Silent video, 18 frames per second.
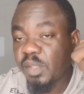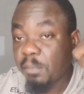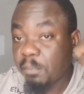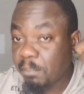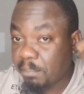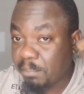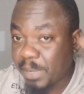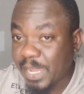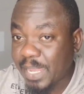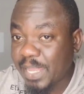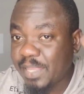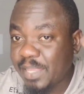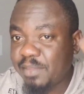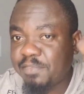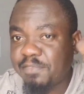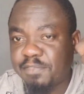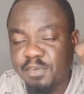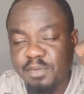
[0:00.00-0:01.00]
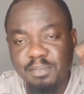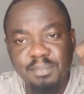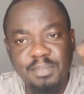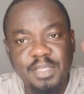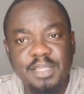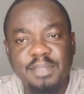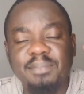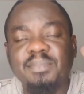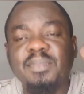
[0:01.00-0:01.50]
Buy from
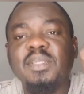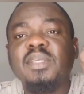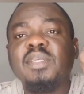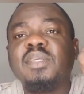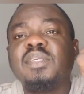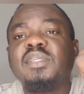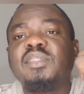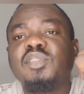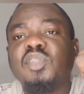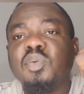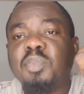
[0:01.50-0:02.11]
them. So,